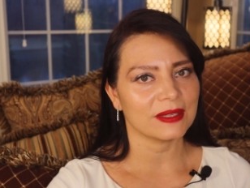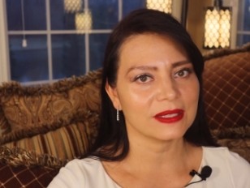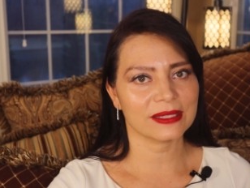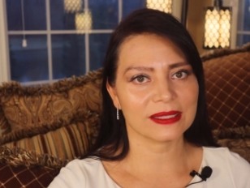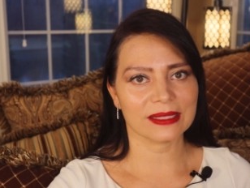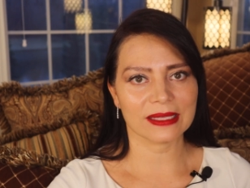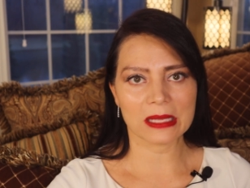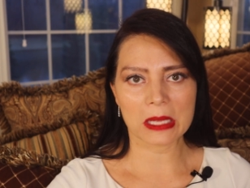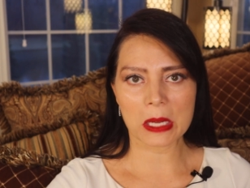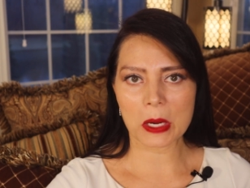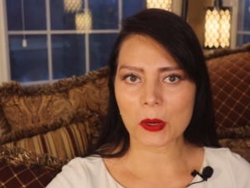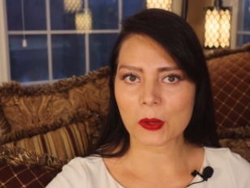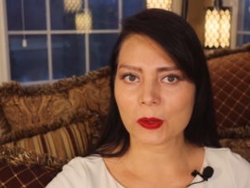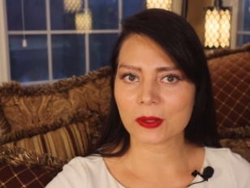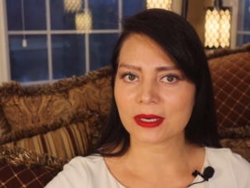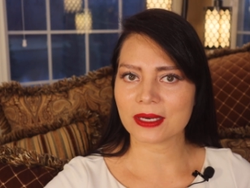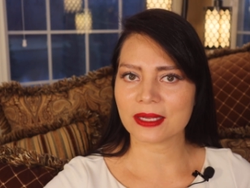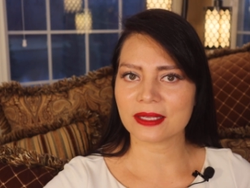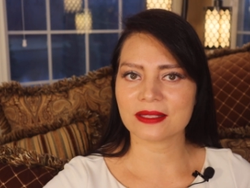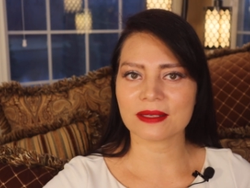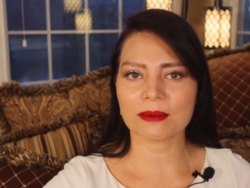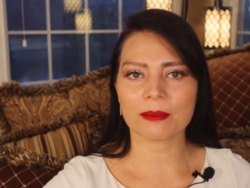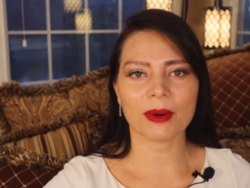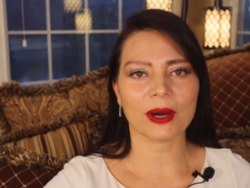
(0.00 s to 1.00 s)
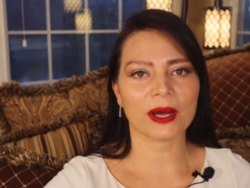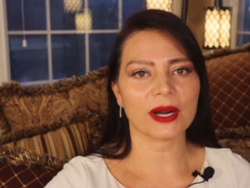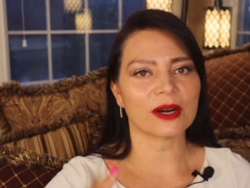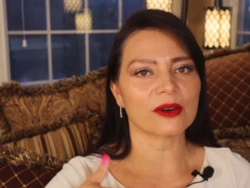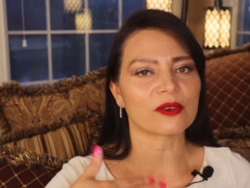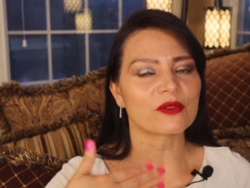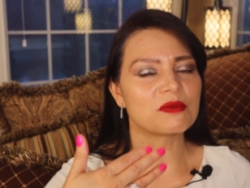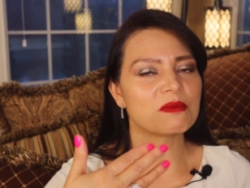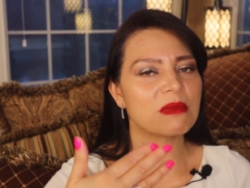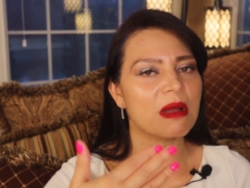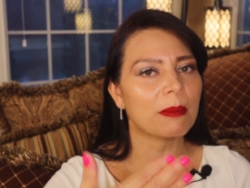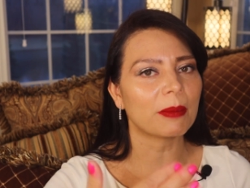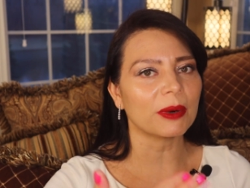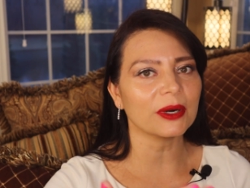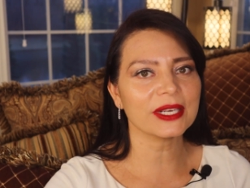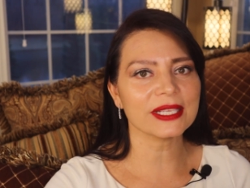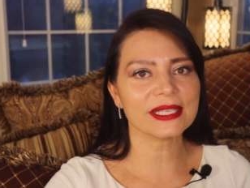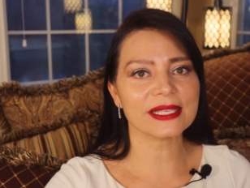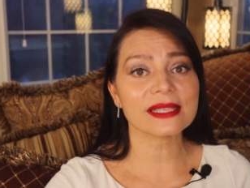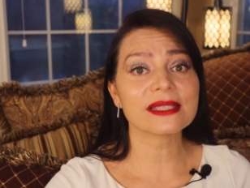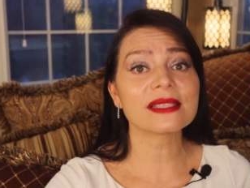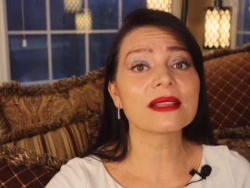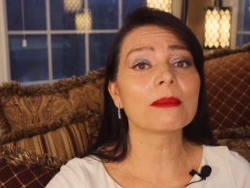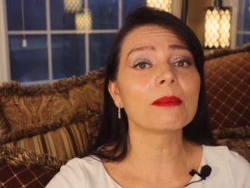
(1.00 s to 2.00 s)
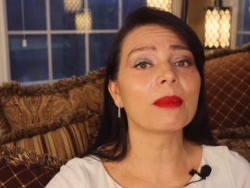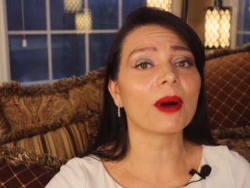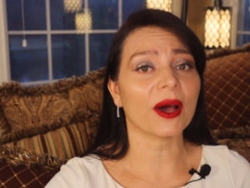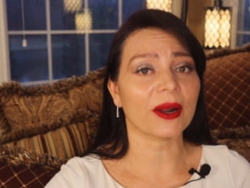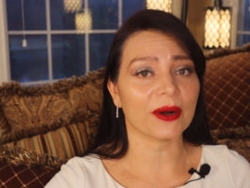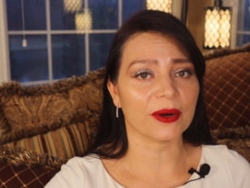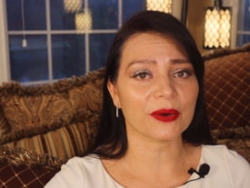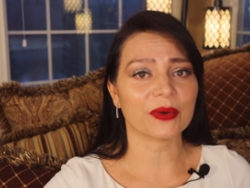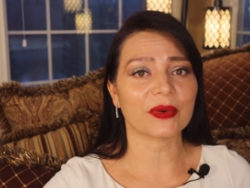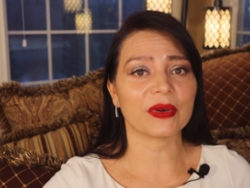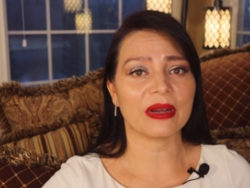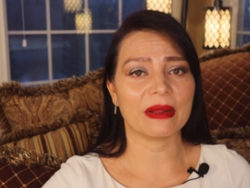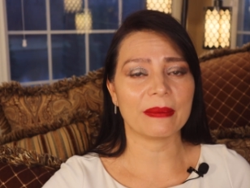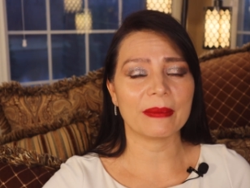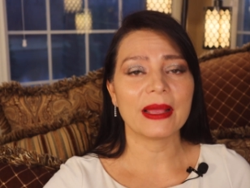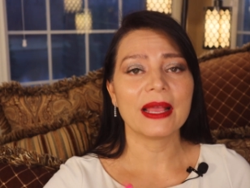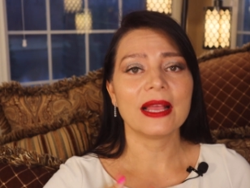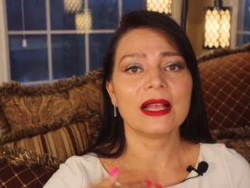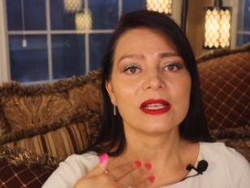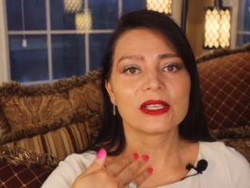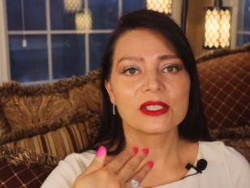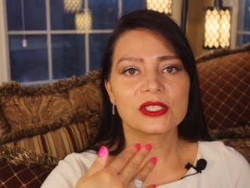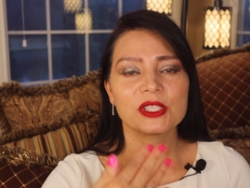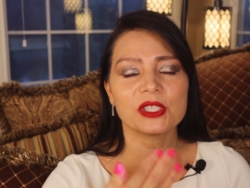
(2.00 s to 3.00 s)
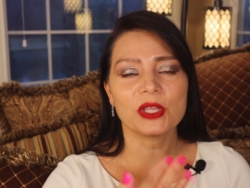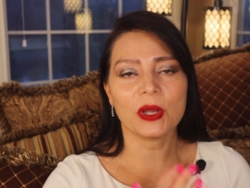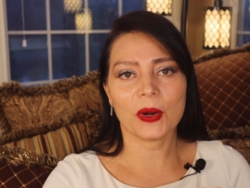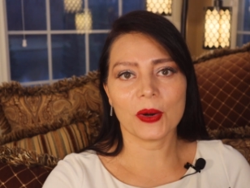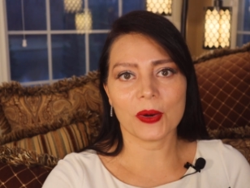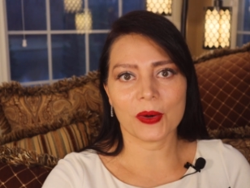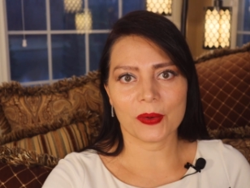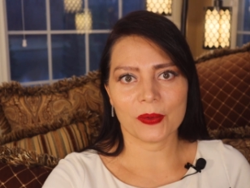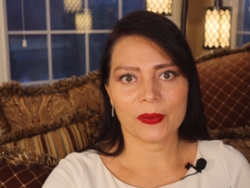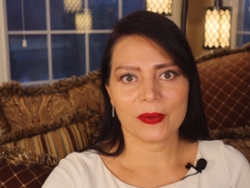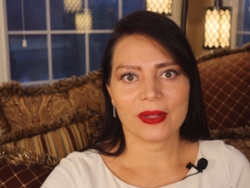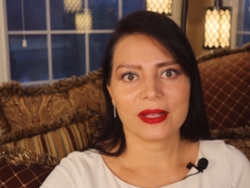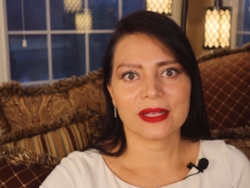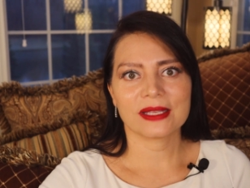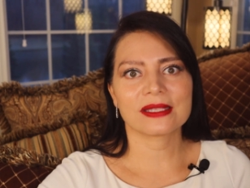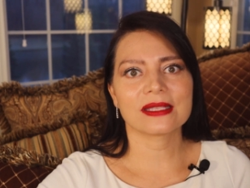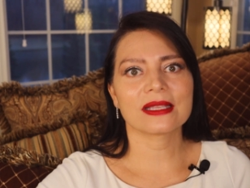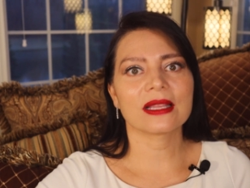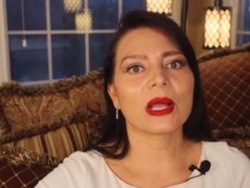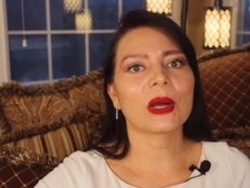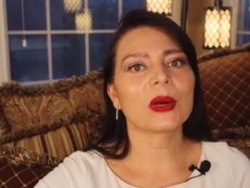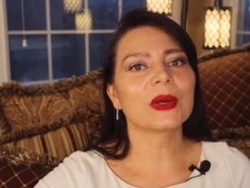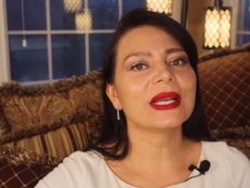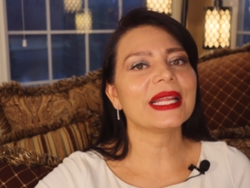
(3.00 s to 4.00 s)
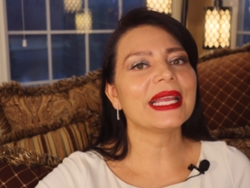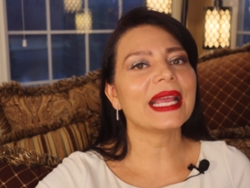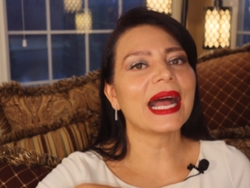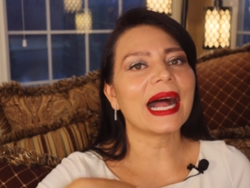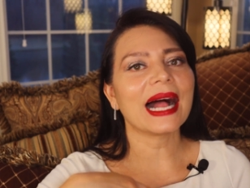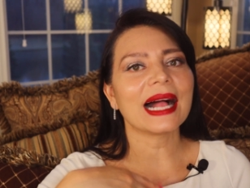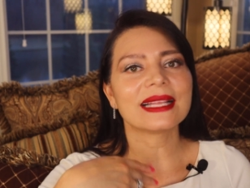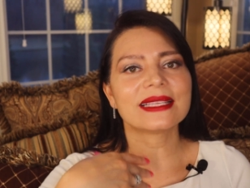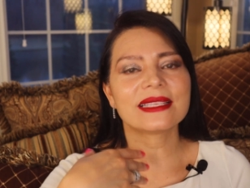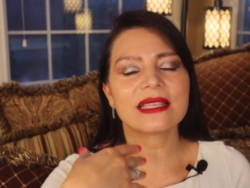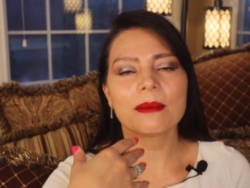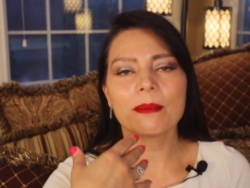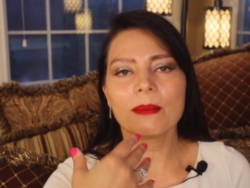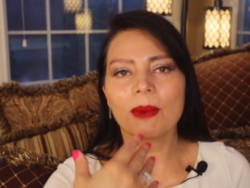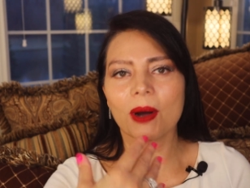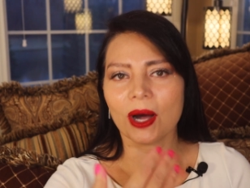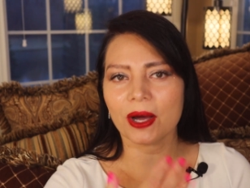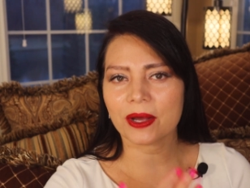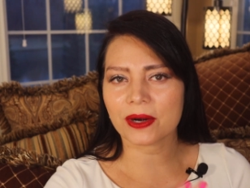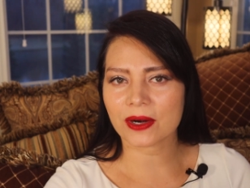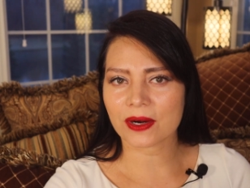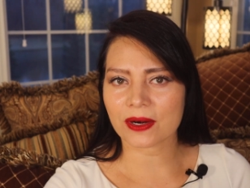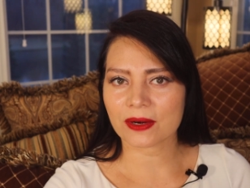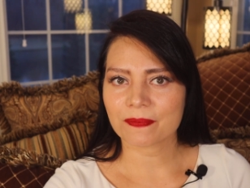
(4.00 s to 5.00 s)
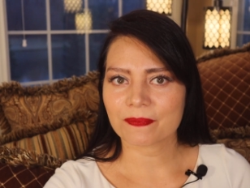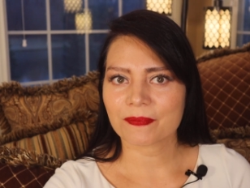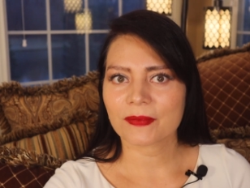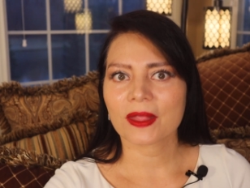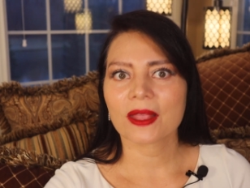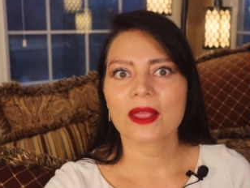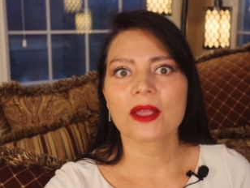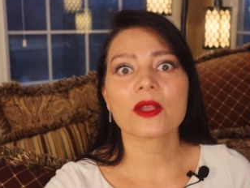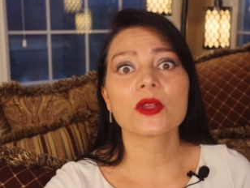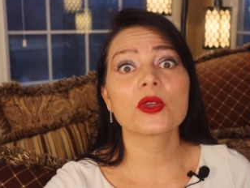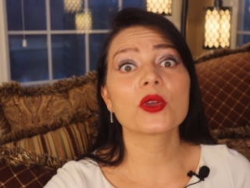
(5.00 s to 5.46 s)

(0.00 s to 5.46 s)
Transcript: Slowly the butter. Remember, this is a buttercream, so slowly add the butter